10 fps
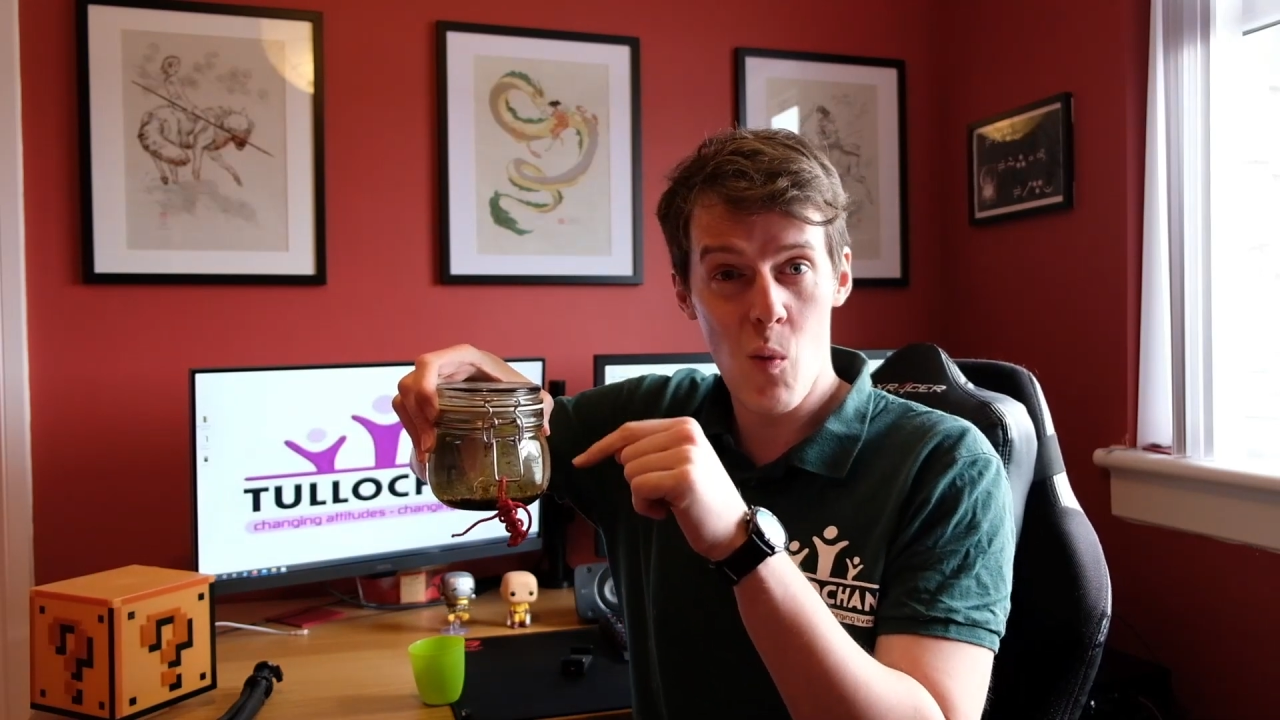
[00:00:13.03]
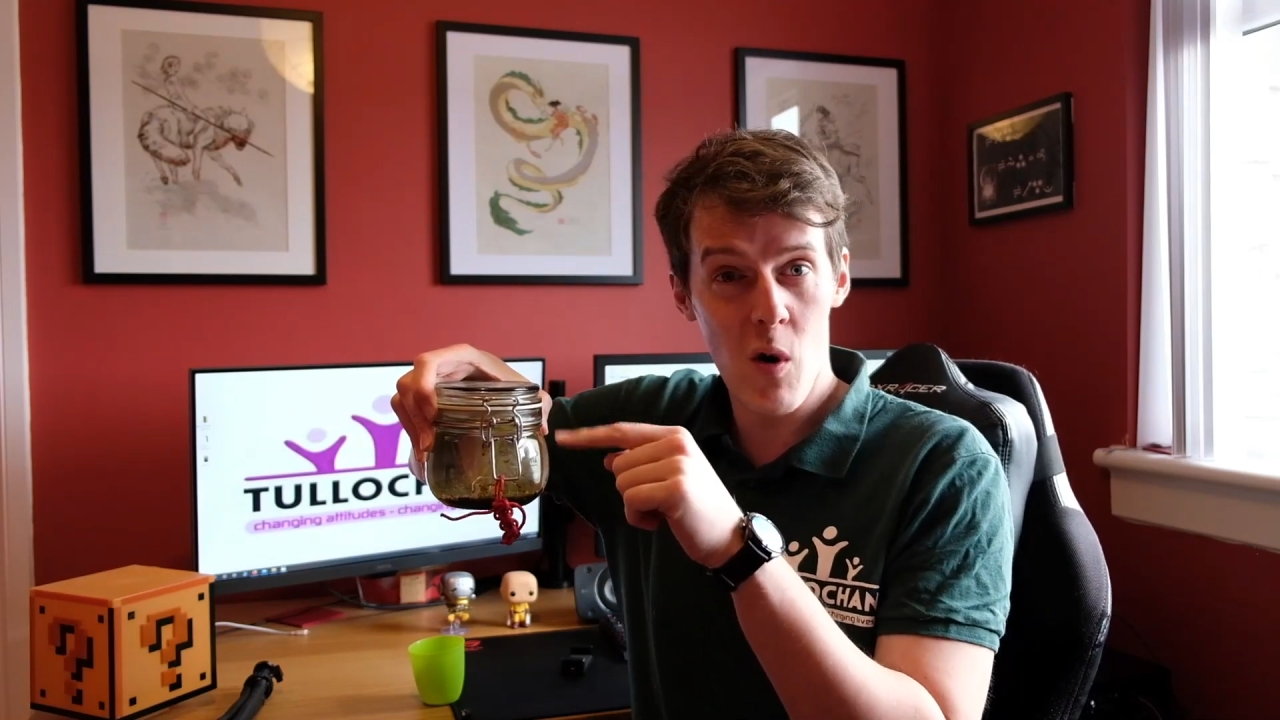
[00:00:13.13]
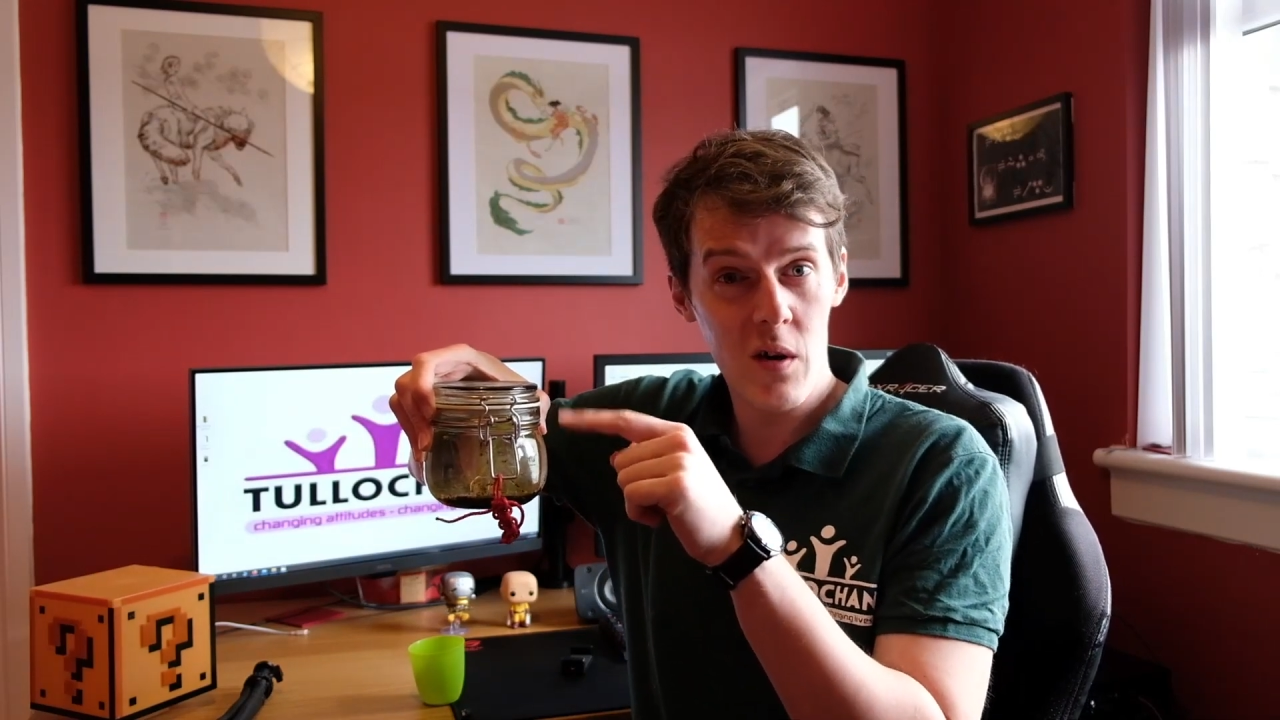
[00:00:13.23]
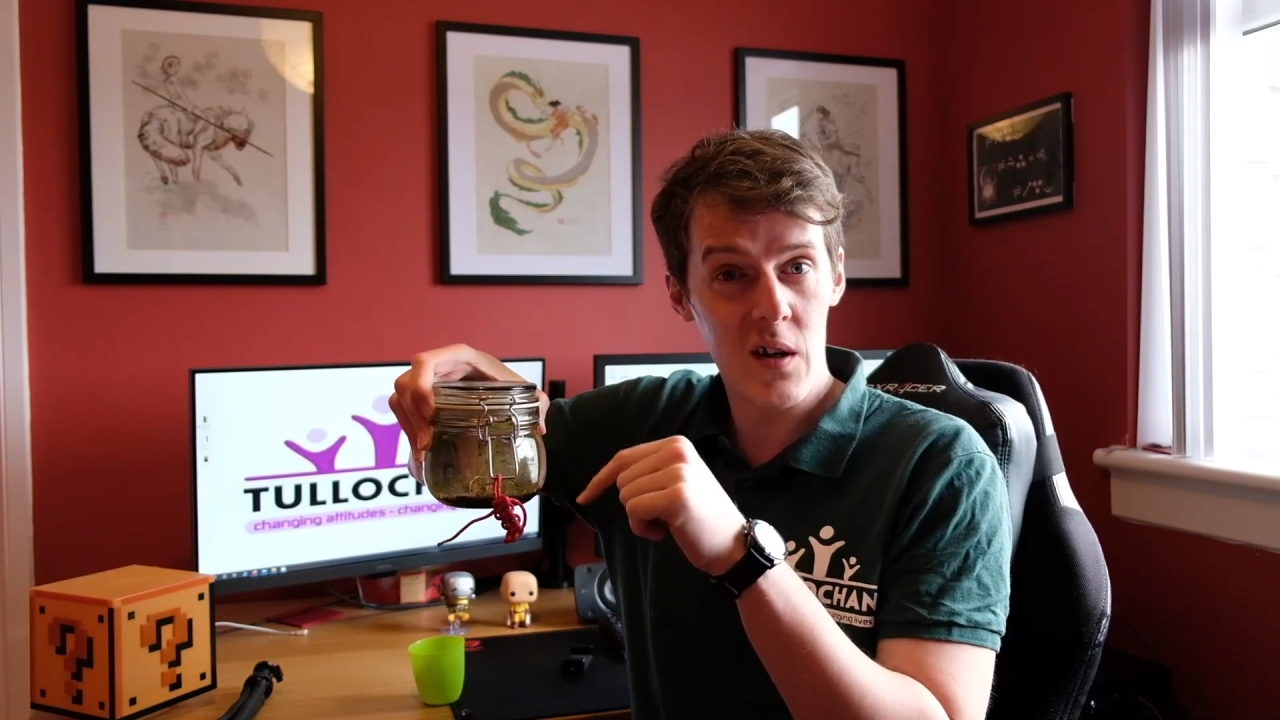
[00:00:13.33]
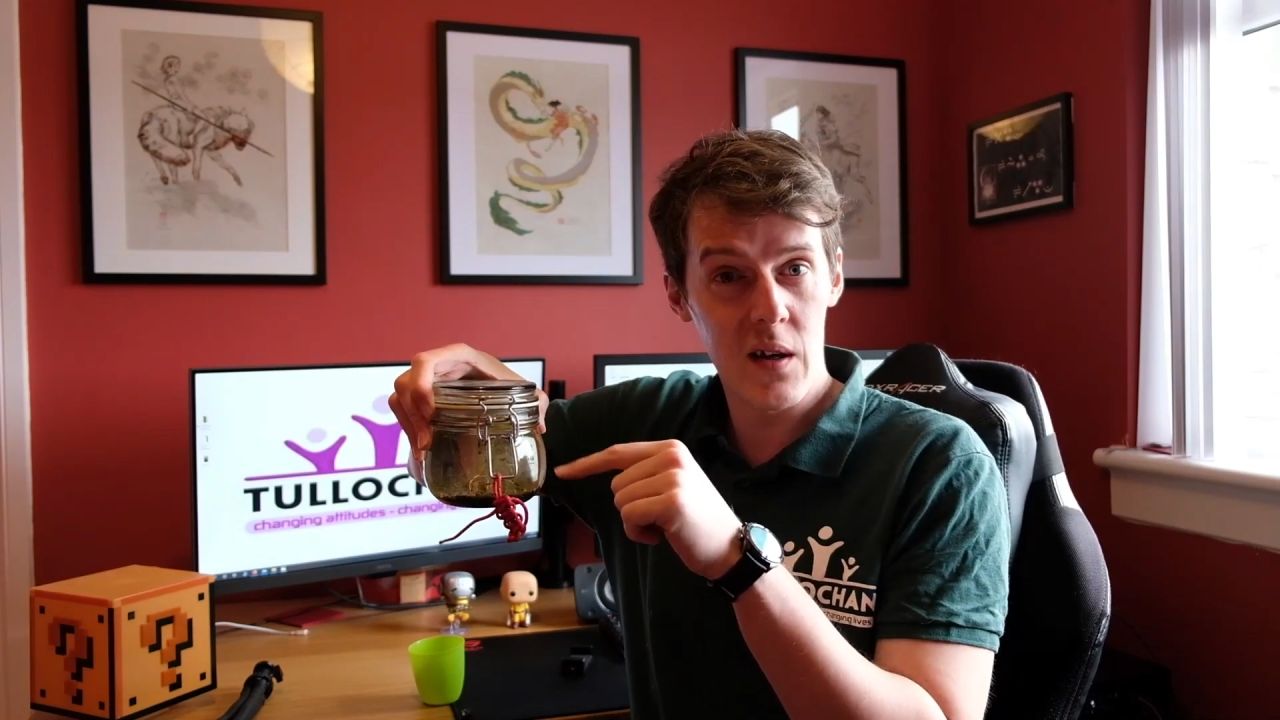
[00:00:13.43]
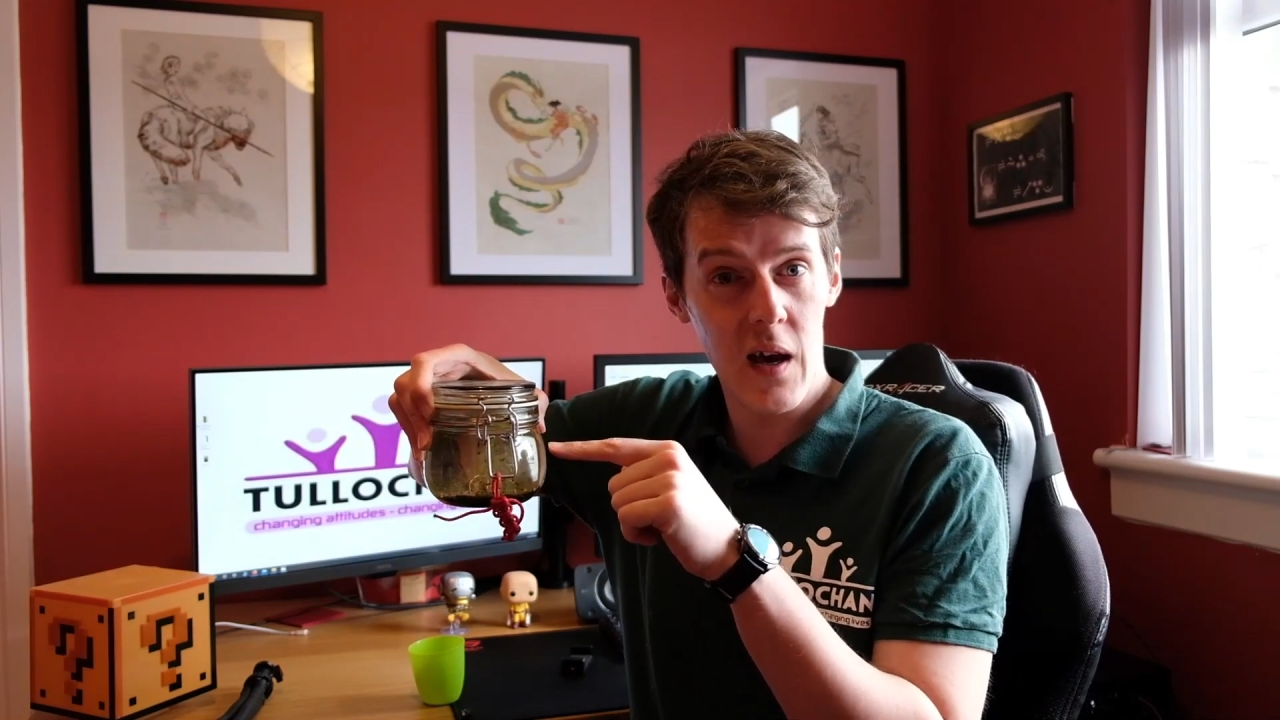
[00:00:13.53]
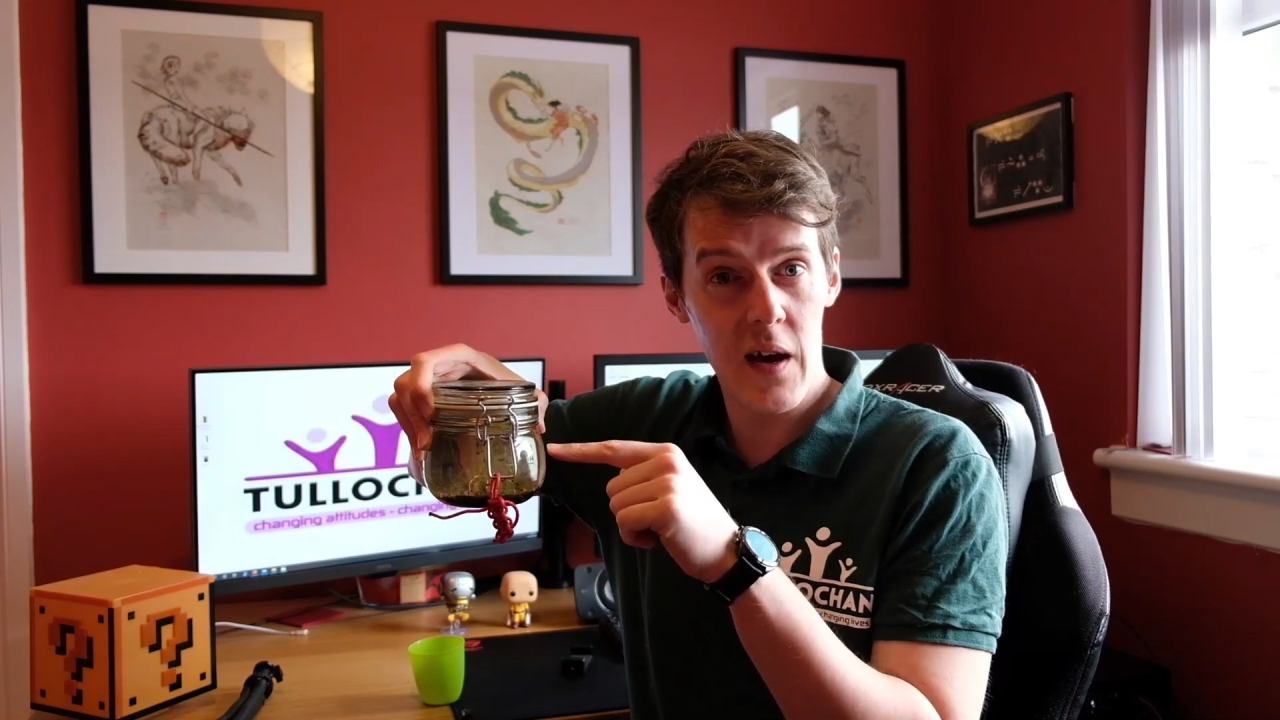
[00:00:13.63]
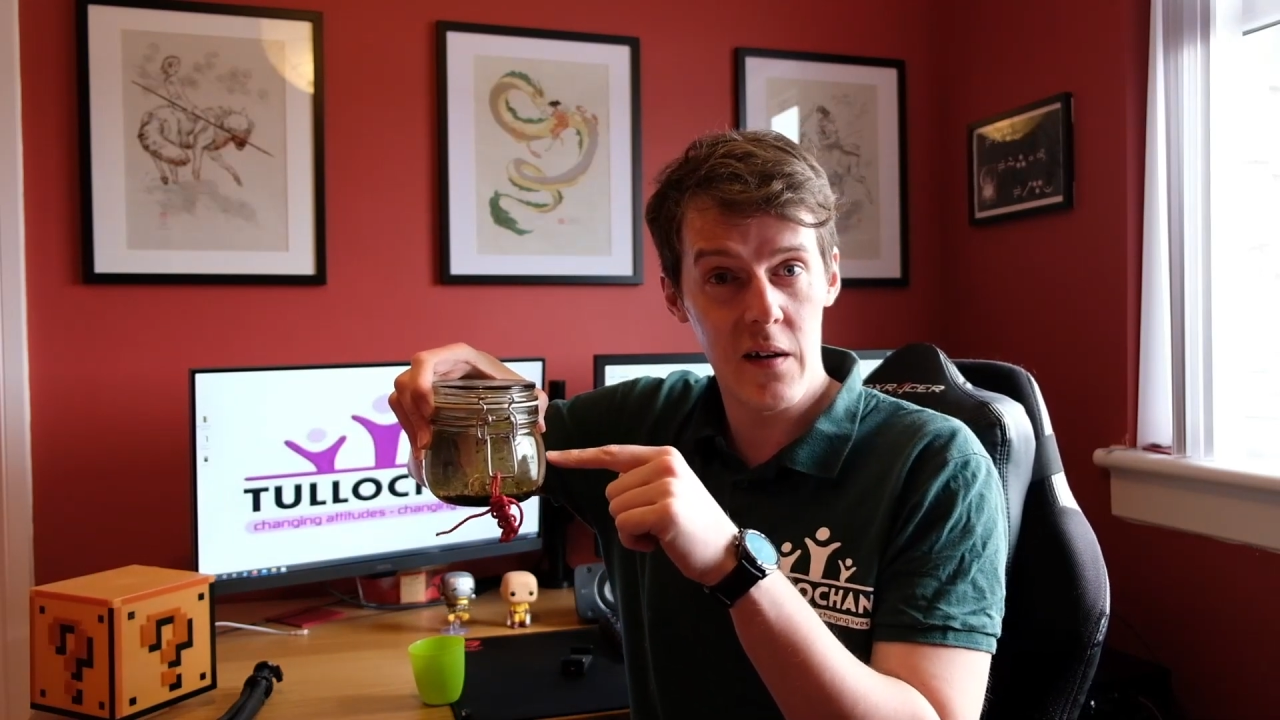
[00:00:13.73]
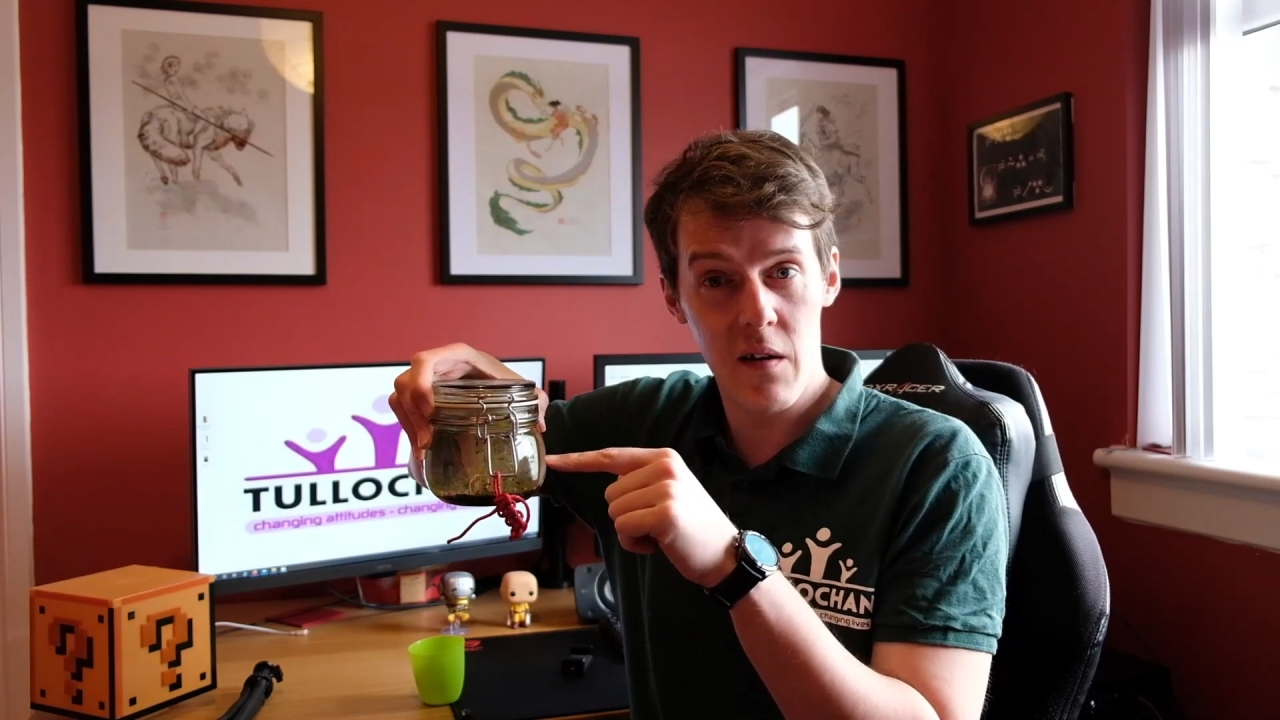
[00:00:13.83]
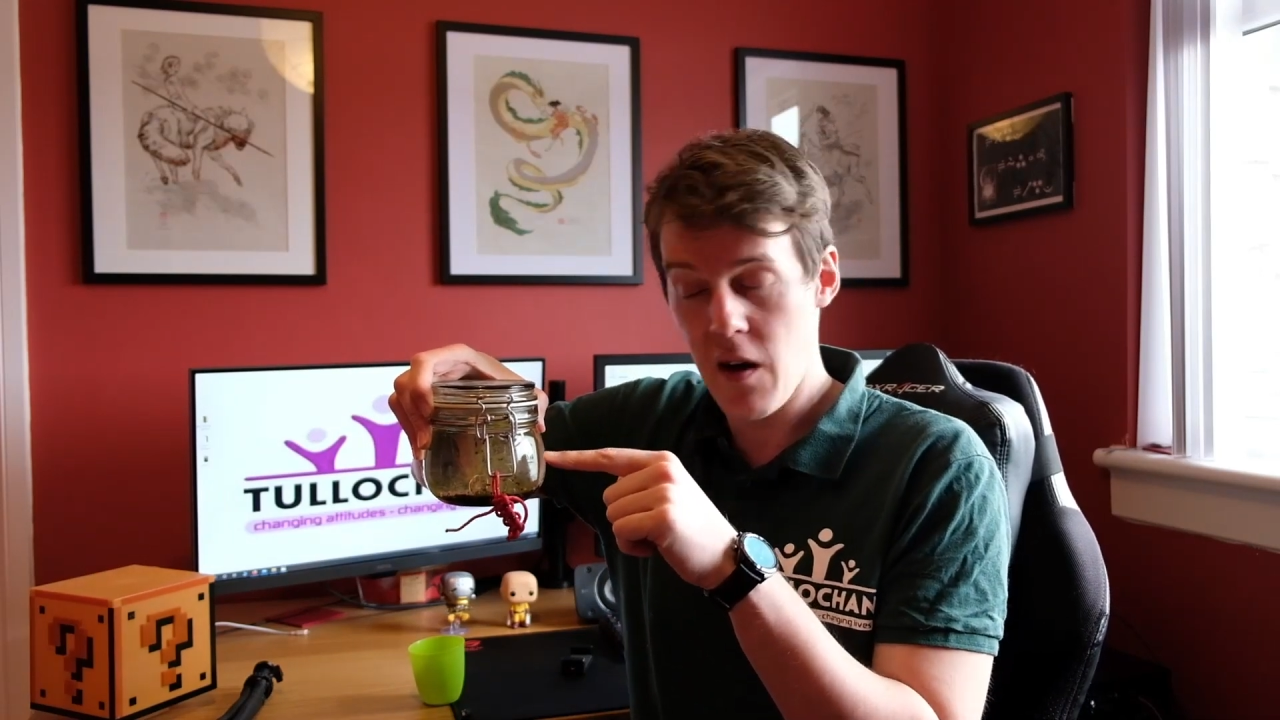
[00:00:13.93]
water can get
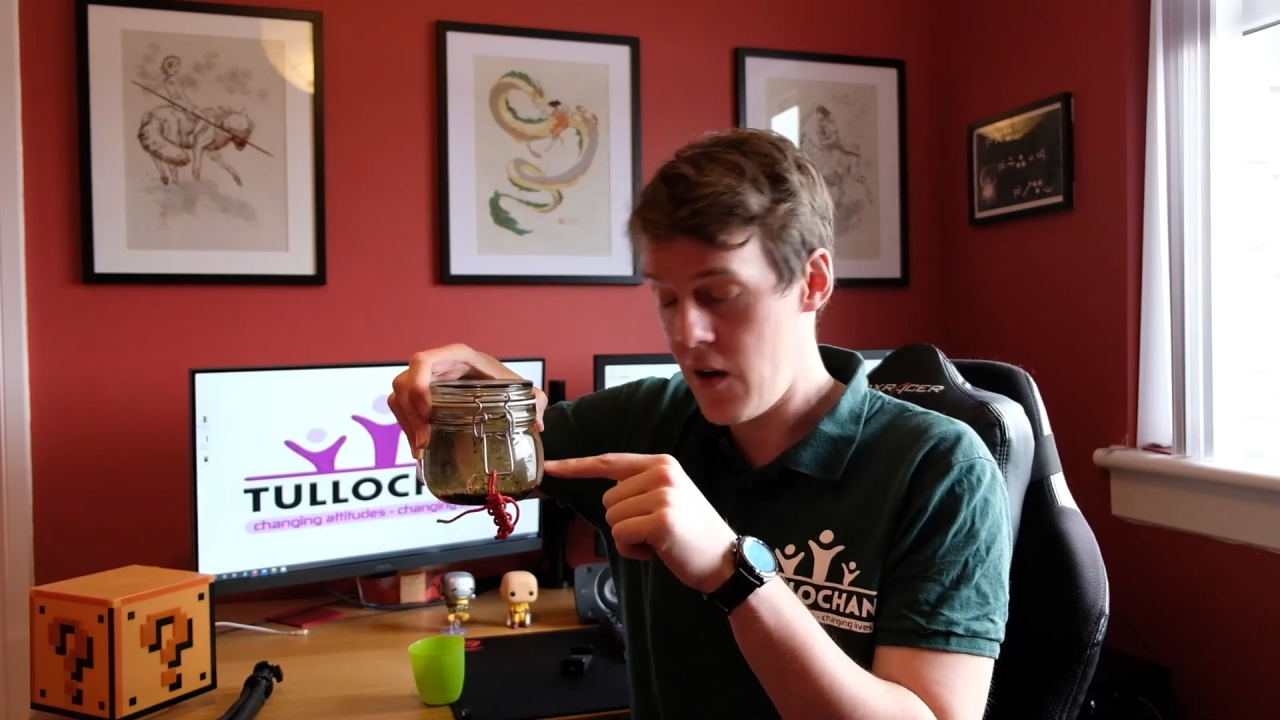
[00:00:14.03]
in or